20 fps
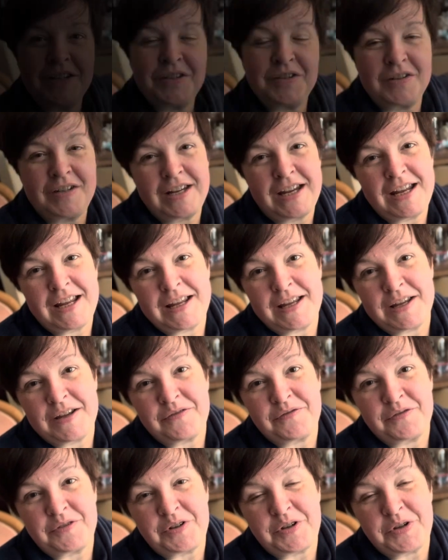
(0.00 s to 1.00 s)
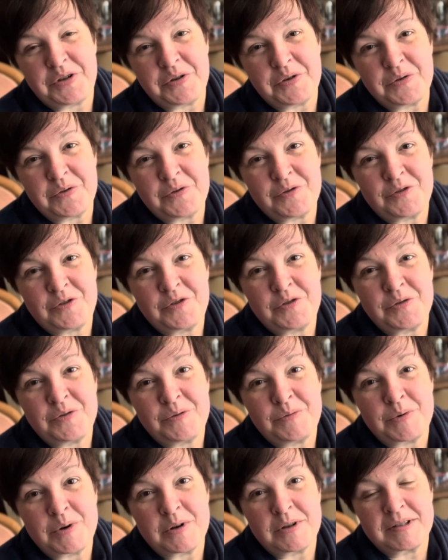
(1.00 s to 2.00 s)
Today I have for you 2
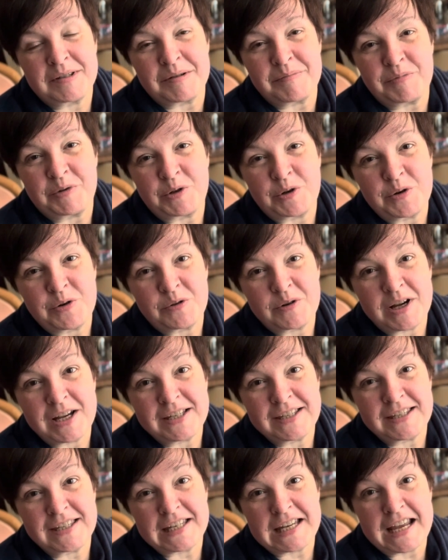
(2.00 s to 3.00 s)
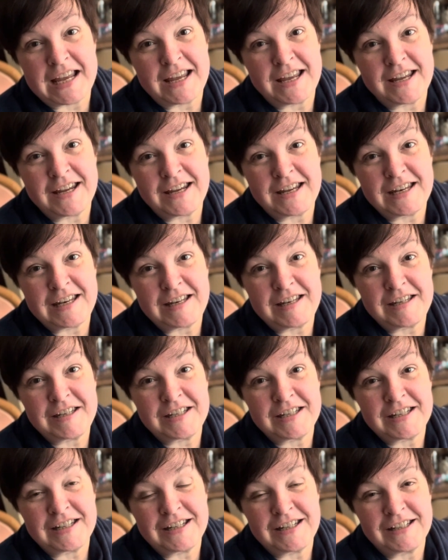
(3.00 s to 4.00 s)
works in progress and
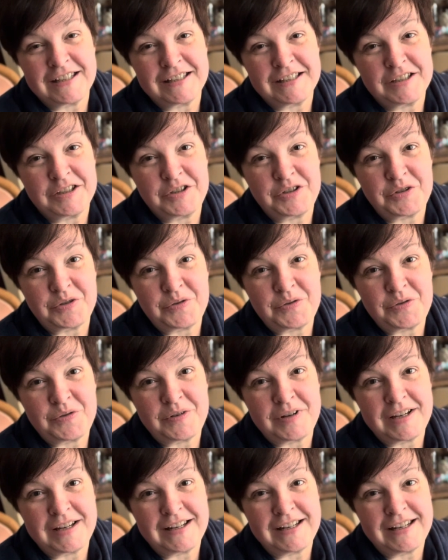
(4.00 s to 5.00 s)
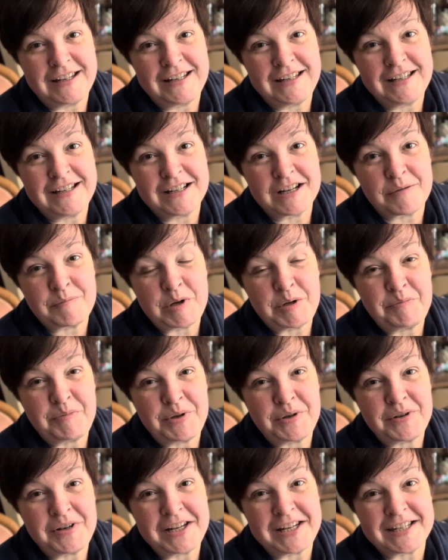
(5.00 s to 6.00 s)
2 incoming
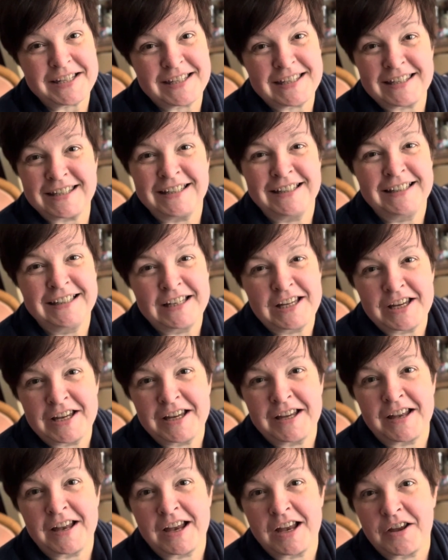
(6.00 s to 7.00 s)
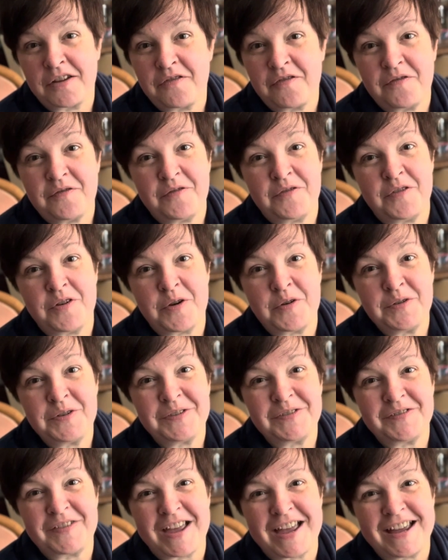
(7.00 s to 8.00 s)
beauties.
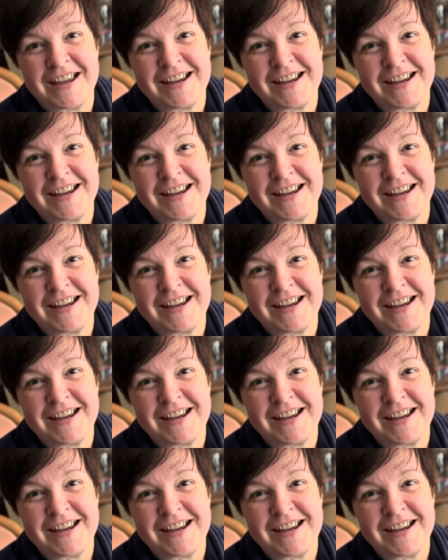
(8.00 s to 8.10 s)
Those there.